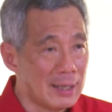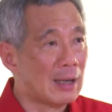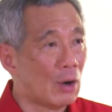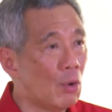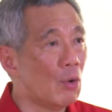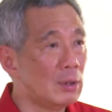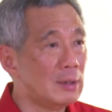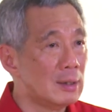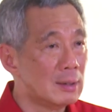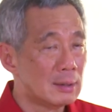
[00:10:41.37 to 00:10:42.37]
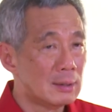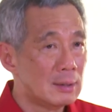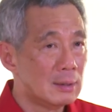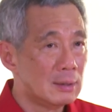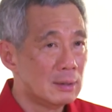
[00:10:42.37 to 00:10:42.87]
in our own
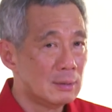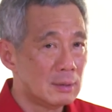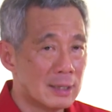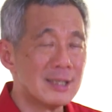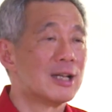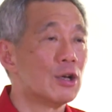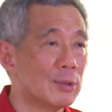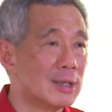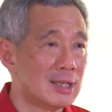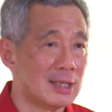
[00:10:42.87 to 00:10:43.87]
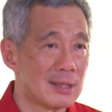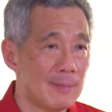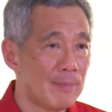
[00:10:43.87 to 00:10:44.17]
constituencies.